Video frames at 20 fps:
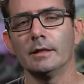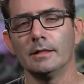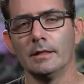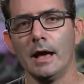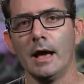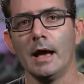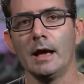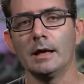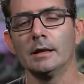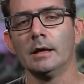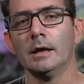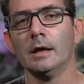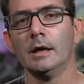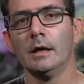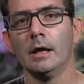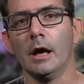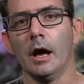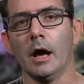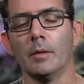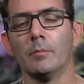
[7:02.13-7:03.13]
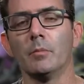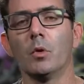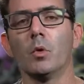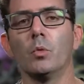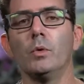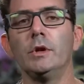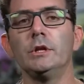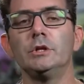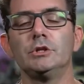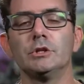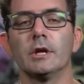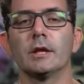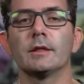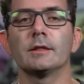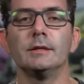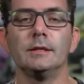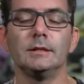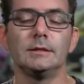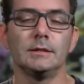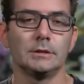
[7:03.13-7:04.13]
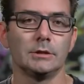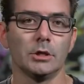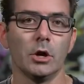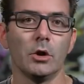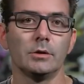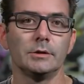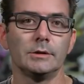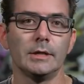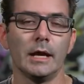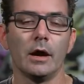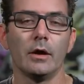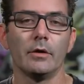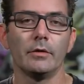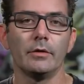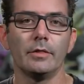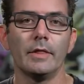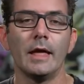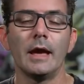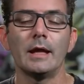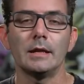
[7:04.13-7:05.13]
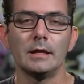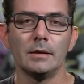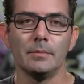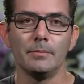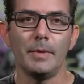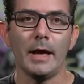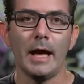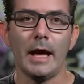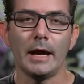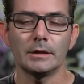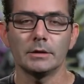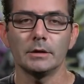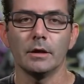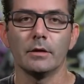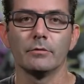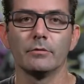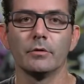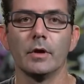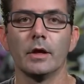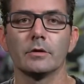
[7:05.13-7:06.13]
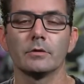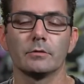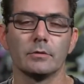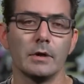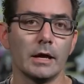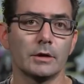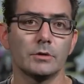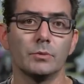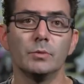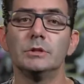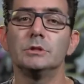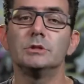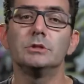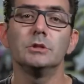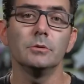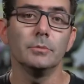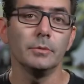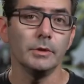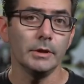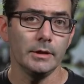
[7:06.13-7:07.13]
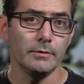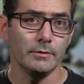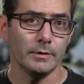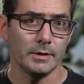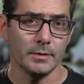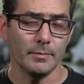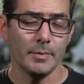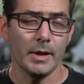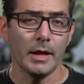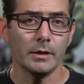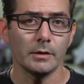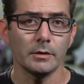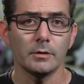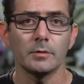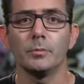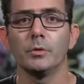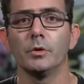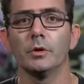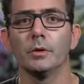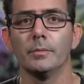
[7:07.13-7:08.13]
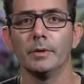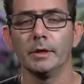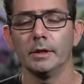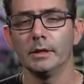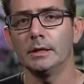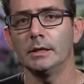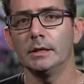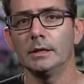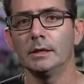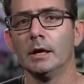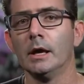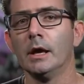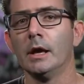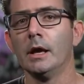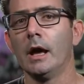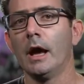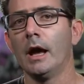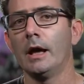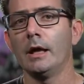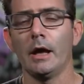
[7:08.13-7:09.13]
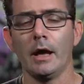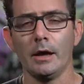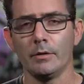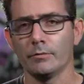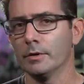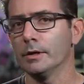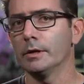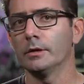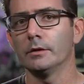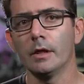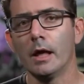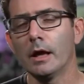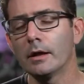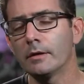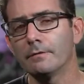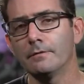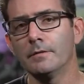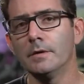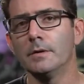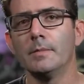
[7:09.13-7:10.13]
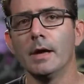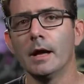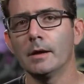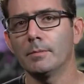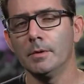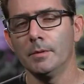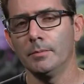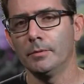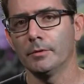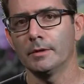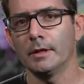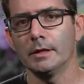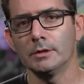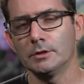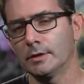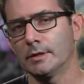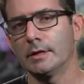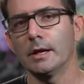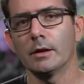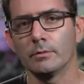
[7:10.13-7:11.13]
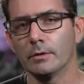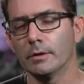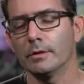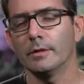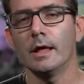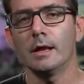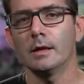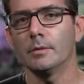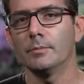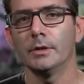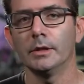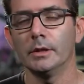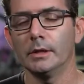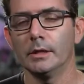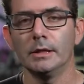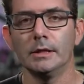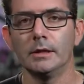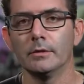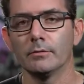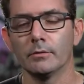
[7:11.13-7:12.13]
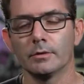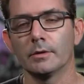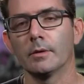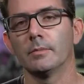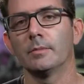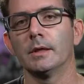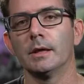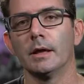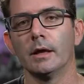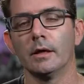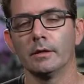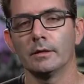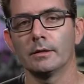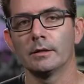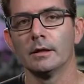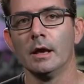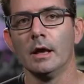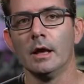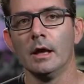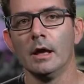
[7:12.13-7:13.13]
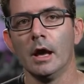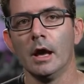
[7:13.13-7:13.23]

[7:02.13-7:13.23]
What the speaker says: like that. We just need to tone down that impact of Resurrect. We do believe it's a balanceable ability. I read a lot of feedback, people saying just get rid of that ability, give her something else.